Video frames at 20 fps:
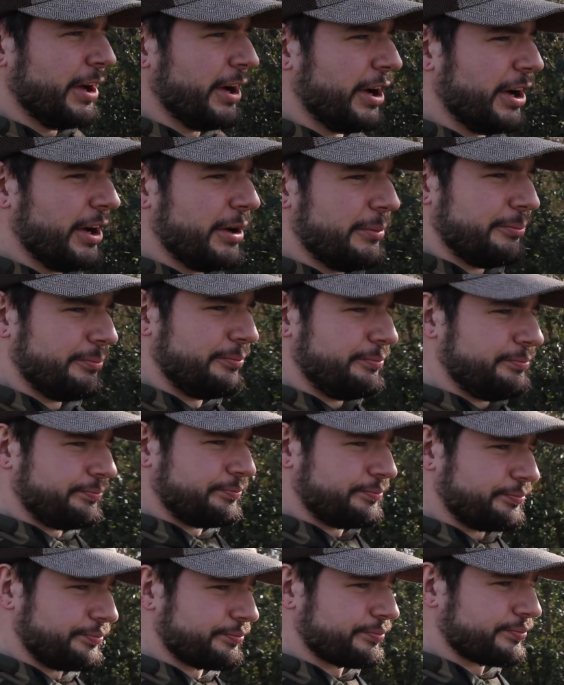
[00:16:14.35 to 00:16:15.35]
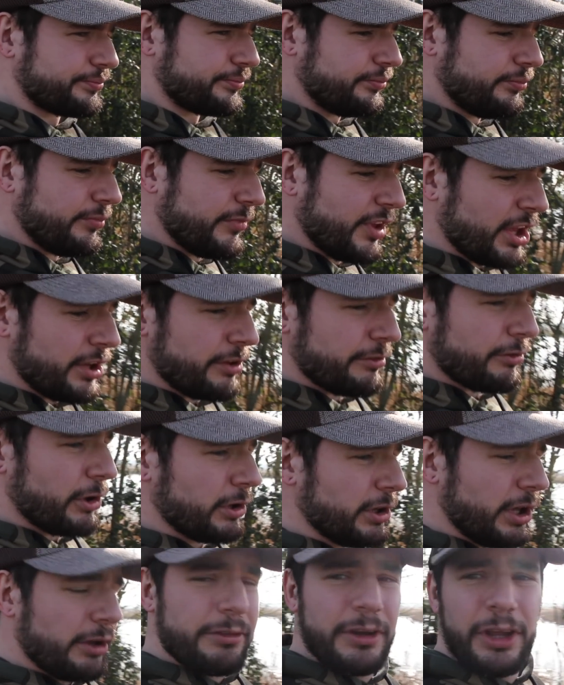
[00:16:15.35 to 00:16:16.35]
And you've
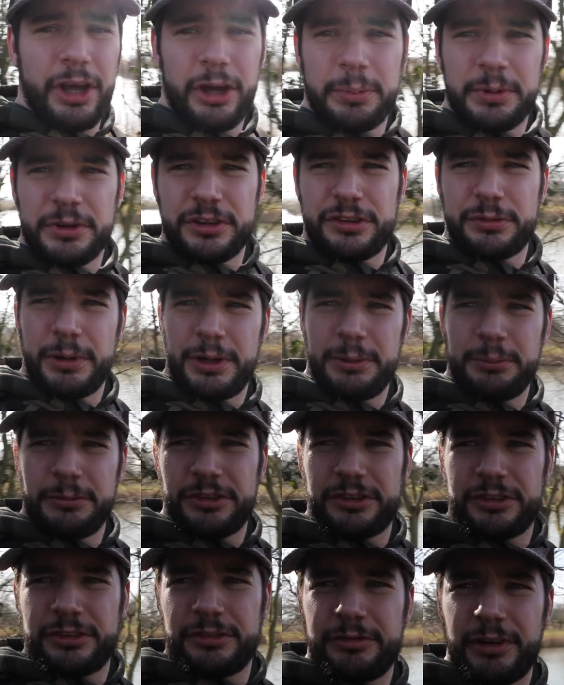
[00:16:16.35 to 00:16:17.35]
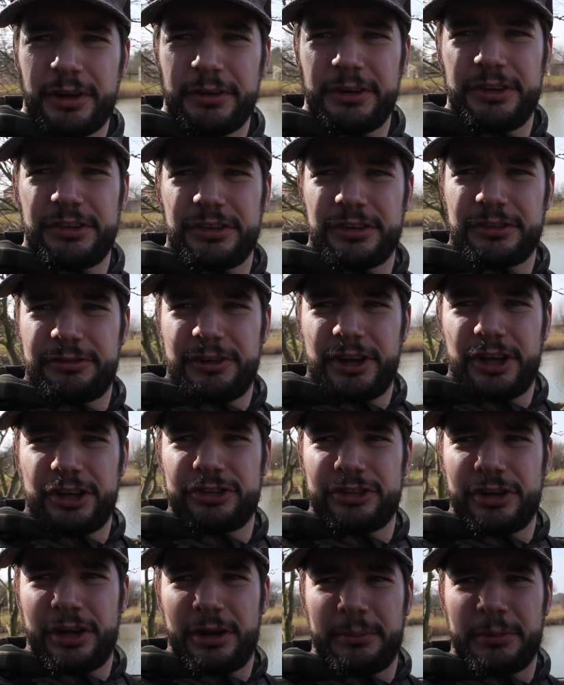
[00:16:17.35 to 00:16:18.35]
got lovely open swims, very easy to
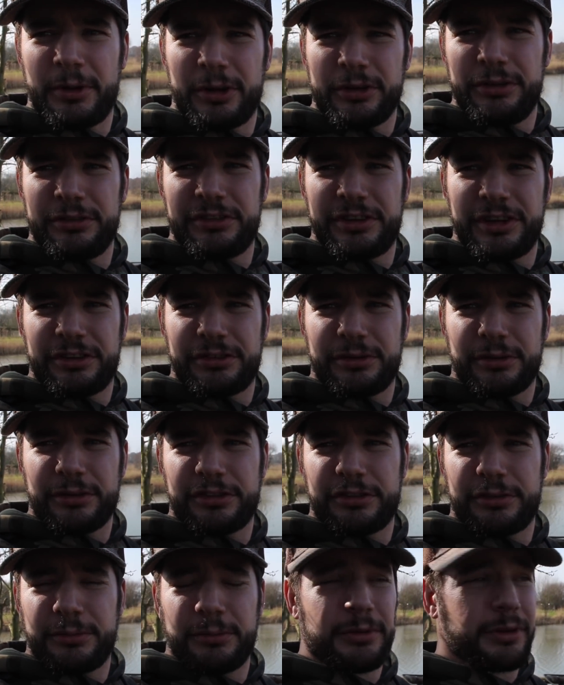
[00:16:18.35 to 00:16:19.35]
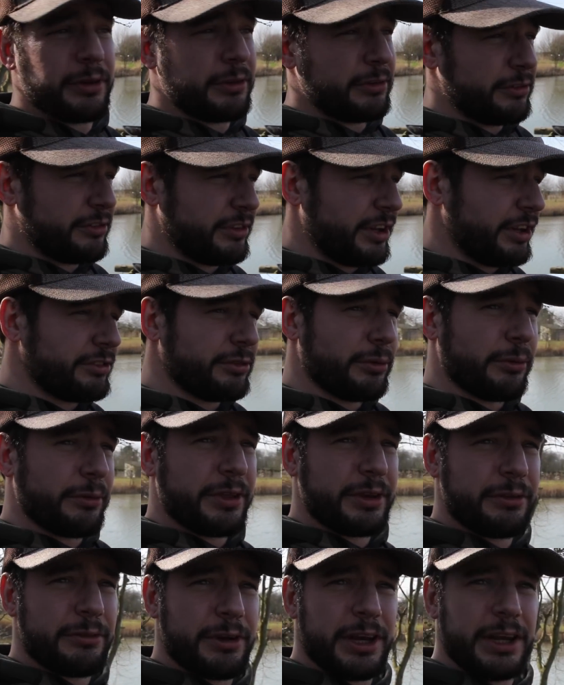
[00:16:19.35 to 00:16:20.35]
fish. You know, I'm not used to this sort of
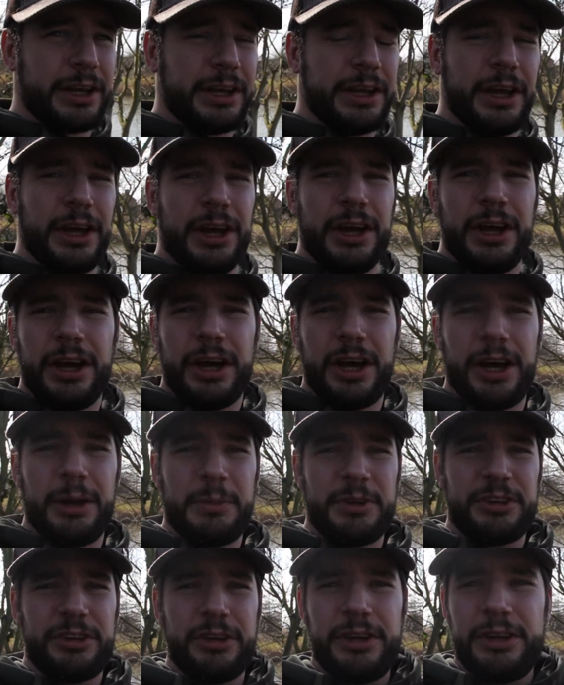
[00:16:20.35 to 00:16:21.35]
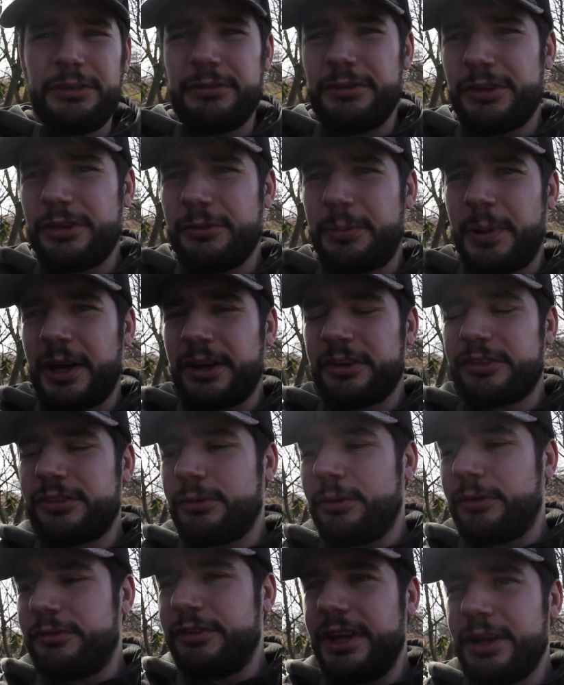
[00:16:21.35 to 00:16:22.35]
thing really. It's only the past
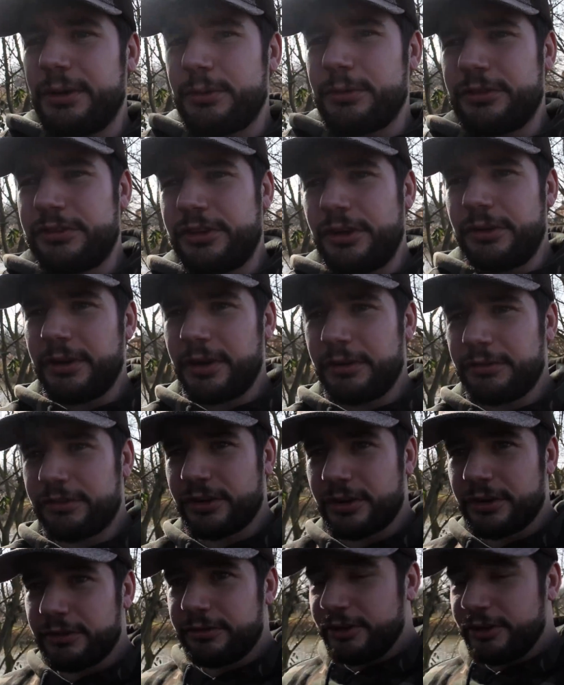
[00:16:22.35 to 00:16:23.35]
sort of year or so that I've started